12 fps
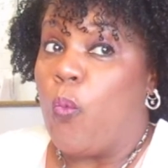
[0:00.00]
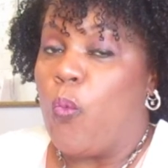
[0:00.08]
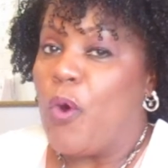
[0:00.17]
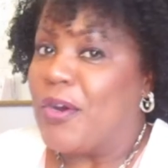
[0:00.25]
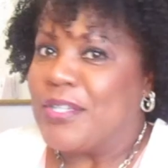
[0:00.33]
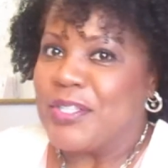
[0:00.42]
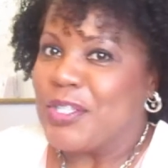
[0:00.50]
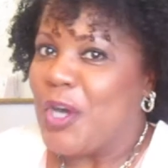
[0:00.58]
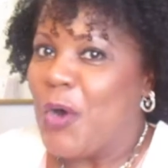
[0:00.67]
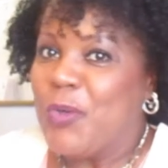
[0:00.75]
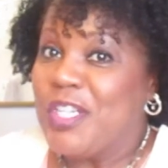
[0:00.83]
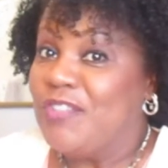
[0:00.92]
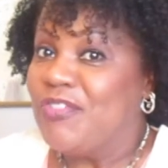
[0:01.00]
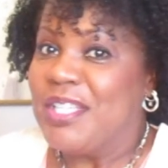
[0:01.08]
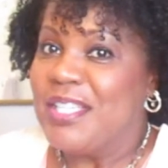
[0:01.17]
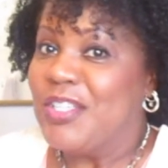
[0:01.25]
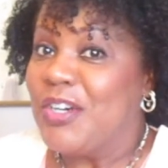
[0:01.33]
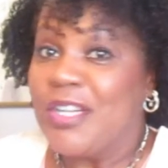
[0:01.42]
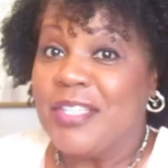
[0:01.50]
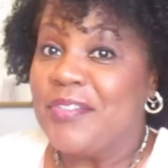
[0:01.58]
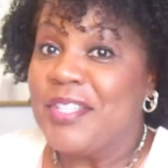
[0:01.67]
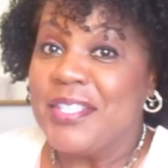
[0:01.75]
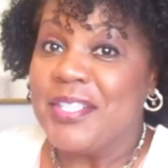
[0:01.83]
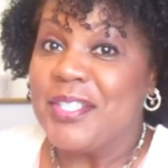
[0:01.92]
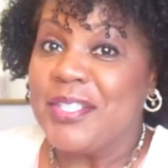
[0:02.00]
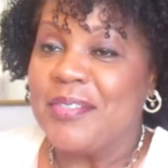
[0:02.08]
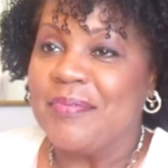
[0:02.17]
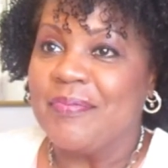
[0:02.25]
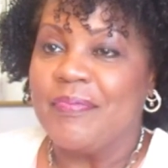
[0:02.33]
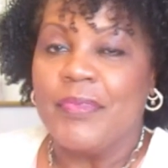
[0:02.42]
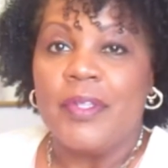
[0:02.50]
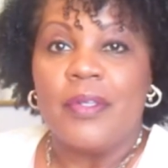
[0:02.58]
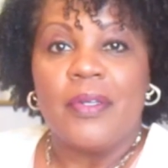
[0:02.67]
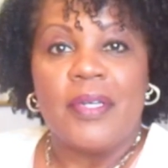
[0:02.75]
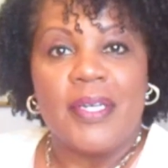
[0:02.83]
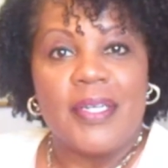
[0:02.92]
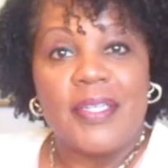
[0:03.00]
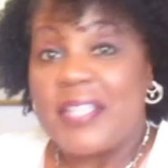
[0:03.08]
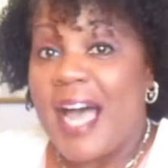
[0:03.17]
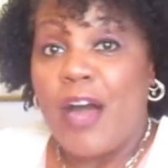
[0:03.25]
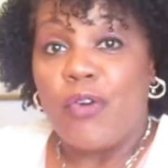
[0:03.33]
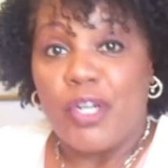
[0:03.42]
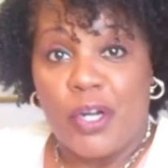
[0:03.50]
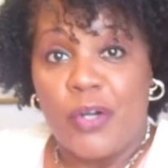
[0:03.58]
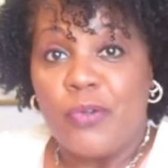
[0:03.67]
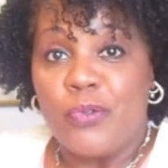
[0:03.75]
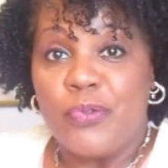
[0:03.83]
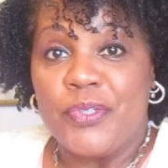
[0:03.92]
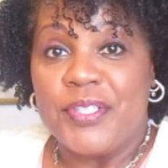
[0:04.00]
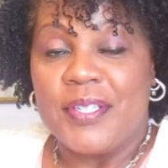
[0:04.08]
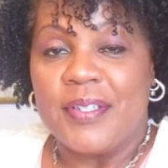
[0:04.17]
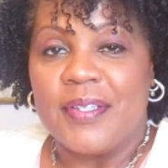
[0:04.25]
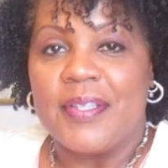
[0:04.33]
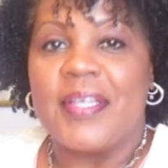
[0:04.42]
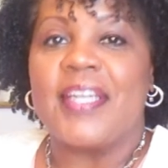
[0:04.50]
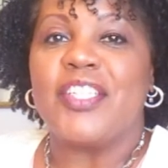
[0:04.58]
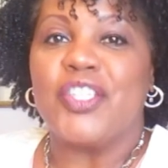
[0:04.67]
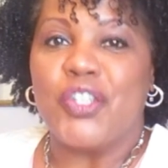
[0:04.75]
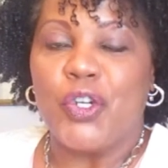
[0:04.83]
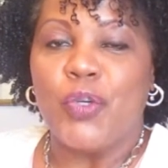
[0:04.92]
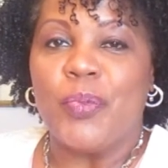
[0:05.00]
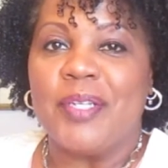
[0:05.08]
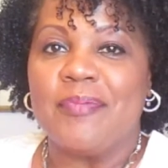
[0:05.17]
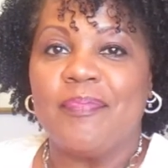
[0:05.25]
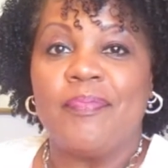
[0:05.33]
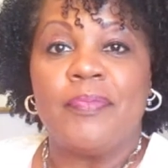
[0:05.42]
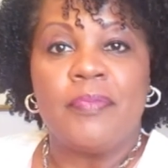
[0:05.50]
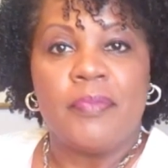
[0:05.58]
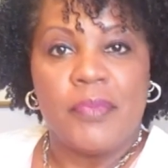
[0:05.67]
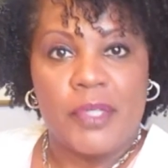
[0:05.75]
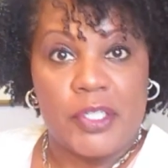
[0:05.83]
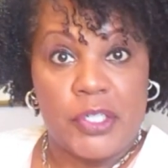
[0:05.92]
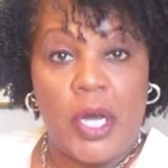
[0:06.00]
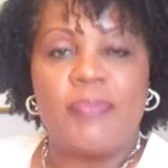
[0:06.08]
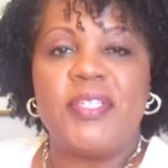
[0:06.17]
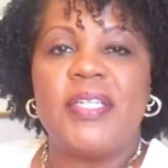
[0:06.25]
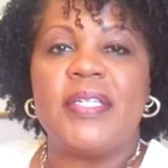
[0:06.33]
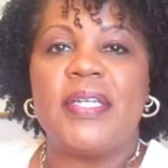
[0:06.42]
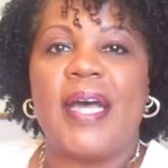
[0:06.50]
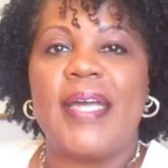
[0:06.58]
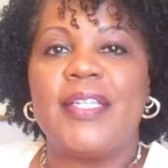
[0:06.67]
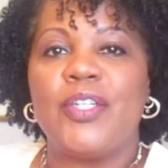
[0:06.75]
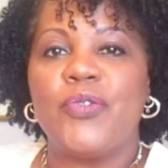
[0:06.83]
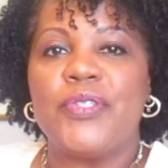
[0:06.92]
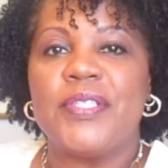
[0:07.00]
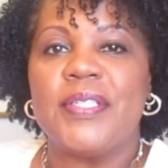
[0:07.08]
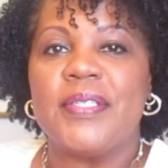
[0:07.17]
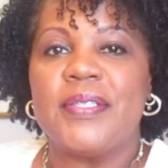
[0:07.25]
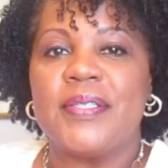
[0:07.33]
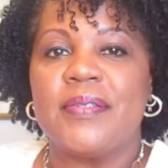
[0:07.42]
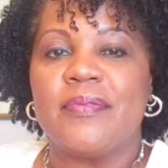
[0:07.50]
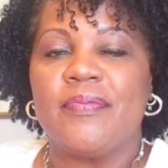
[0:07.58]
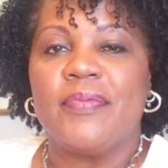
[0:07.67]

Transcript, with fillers: Where does coding fit into all of this? It's our codes that determine the top 10 diagnoses.